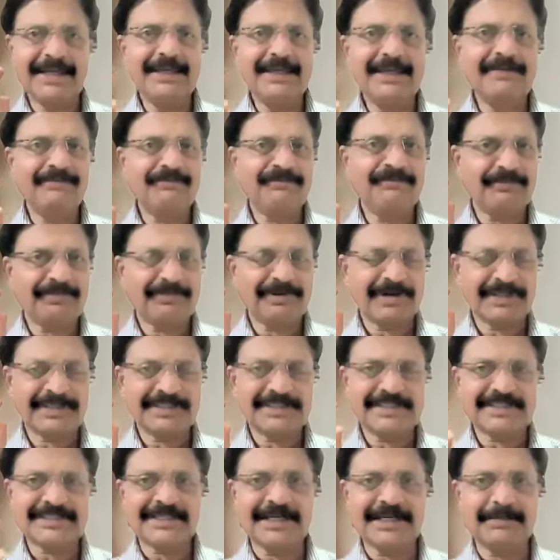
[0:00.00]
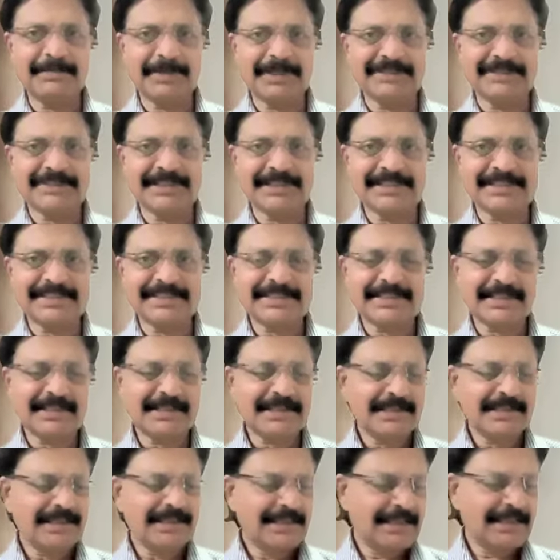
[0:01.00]
highly resistant muscles
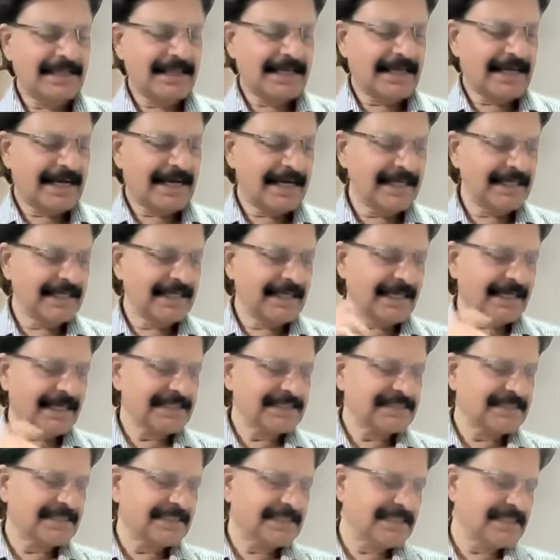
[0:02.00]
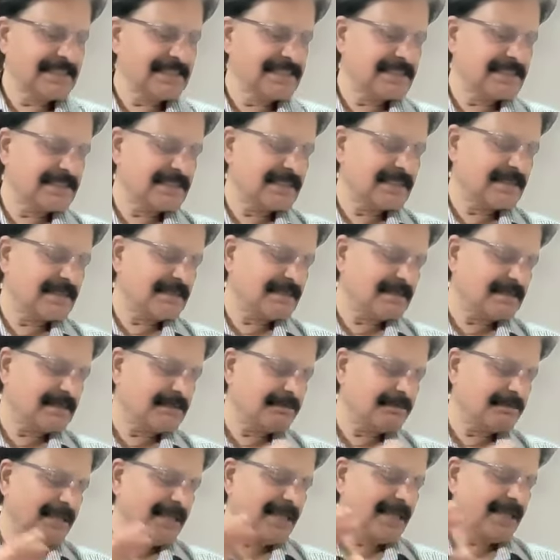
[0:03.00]
and the onset is
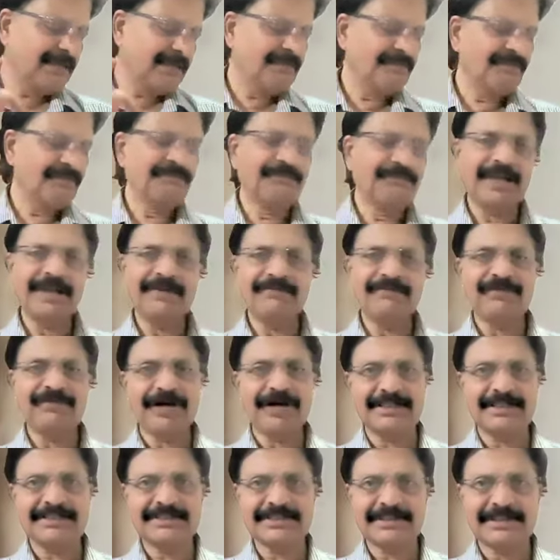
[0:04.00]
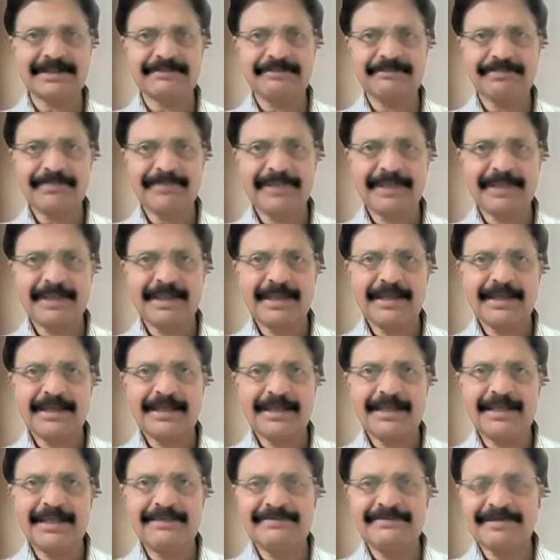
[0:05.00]
being very fast
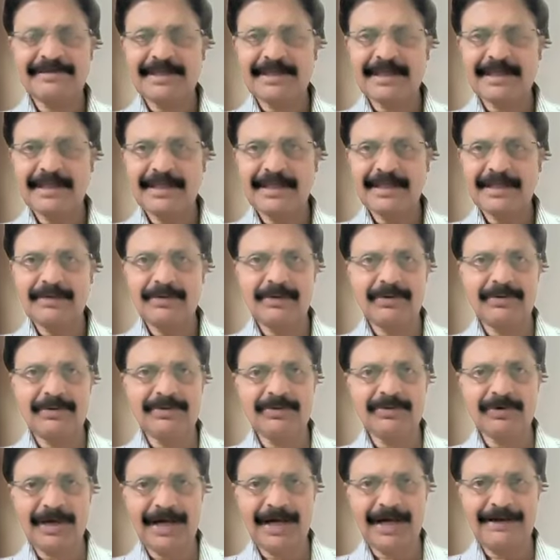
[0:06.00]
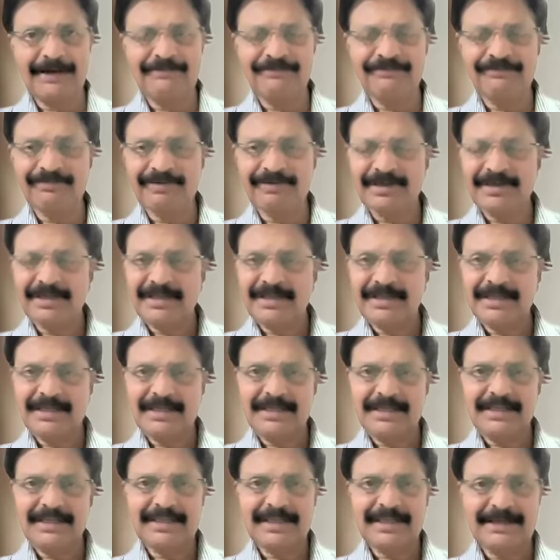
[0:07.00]
is, you have
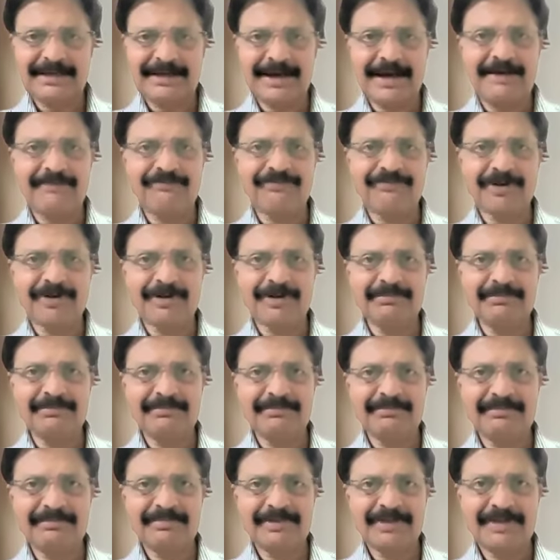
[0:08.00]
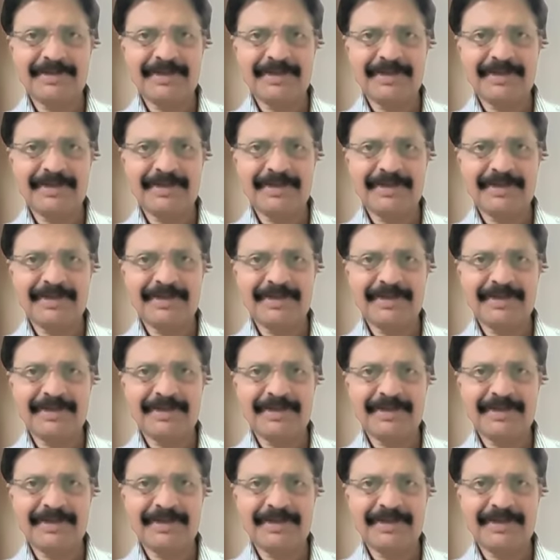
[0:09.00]
the diaphragm,